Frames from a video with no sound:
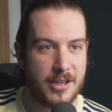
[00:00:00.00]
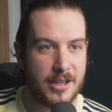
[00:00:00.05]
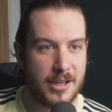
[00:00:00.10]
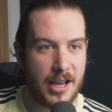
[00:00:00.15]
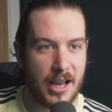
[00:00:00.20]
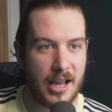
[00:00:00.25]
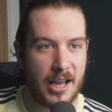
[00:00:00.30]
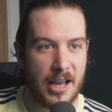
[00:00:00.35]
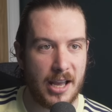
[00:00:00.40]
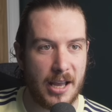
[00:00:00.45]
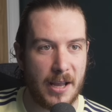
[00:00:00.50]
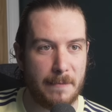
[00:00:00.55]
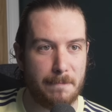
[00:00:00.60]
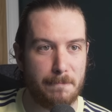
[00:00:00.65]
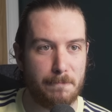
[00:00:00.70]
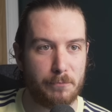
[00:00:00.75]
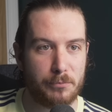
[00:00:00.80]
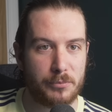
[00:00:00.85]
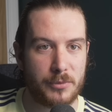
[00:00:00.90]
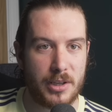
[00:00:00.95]
I
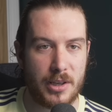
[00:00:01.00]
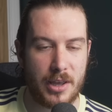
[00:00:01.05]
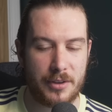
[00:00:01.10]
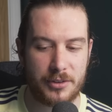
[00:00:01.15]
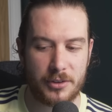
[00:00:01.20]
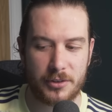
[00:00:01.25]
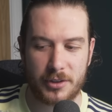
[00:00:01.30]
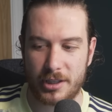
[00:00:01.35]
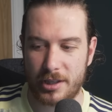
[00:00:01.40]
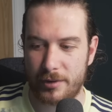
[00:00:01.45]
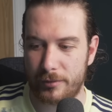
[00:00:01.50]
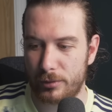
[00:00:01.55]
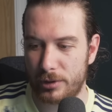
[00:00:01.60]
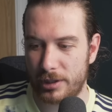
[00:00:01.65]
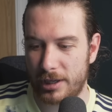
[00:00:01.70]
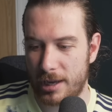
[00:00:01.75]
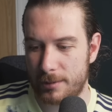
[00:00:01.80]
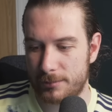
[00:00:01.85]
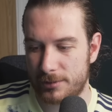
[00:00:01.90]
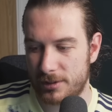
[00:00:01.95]
don't think they've won
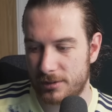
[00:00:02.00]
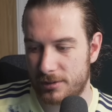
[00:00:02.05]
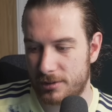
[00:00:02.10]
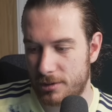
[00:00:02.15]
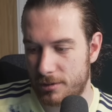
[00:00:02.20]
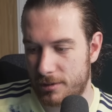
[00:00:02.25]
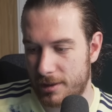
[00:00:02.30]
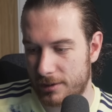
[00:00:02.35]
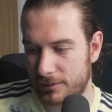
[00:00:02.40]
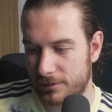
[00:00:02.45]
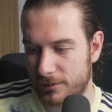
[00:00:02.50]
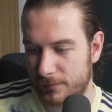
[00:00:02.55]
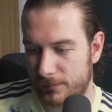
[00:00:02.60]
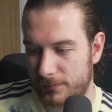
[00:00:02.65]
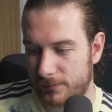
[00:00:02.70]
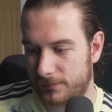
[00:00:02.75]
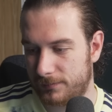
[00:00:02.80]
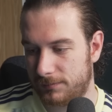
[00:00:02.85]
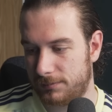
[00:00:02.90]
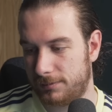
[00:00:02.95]
a game since 2004
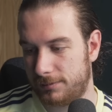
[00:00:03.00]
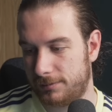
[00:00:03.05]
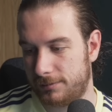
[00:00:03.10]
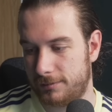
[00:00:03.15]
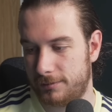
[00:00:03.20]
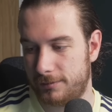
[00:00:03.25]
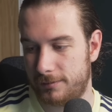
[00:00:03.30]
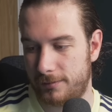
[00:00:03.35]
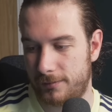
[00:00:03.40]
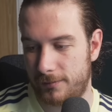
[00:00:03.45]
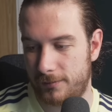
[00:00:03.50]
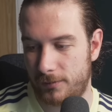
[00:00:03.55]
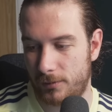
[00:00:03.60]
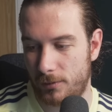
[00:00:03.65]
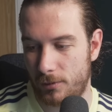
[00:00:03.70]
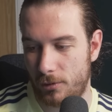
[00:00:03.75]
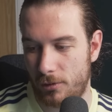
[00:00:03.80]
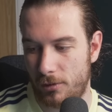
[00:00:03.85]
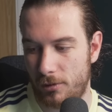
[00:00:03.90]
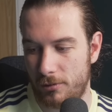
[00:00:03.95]

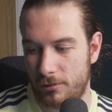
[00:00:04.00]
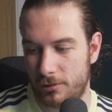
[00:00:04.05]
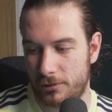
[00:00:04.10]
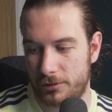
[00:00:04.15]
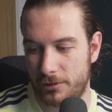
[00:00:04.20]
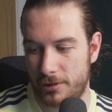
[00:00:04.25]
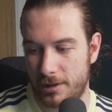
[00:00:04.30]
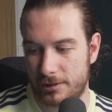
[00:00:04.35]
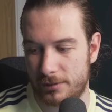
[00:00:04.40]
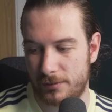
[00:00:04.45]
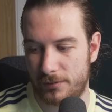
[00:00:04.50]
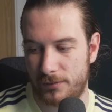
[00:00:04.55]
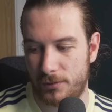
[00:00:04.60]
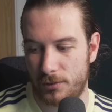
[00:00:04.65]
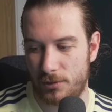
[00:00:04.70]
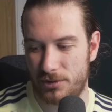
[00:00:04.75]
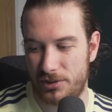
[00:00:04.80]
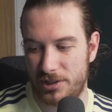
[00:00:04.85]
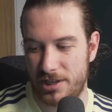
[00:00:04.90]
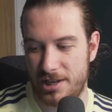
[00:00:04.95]
or
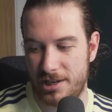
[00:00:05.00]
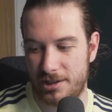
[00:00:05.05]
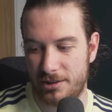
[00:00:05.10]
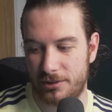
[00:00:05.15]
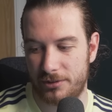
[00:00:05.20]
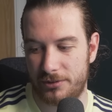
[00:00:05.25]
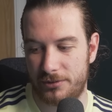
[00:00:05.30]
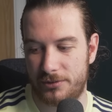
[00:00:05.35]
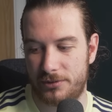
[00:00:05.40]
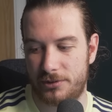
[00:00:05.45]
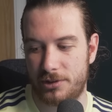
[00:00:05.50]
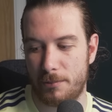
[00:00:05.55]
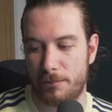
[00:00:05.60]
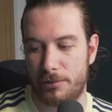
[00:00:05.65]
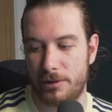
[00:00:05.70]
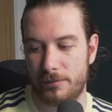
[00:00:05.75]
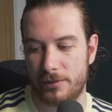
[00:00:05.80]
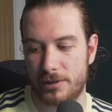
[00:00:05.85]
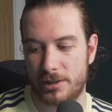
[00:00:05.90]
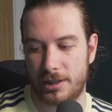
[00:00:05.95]
2014 or
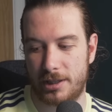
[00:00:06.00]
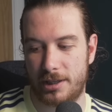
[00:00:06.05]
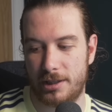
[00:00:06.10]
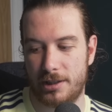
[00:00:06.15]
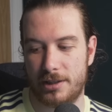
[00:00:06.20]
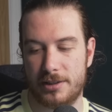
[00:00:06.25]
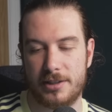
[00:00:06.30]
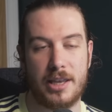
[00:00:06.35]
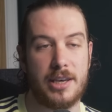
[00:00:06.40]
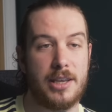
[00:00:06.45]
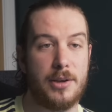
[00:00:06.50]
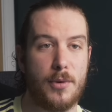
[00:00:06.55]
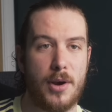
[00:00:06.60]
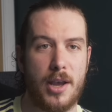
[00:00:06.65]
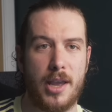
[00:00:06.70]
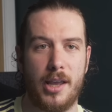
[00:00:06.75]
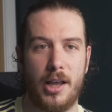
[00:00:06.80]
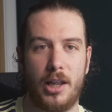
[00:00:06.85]
something ridiculous anyway.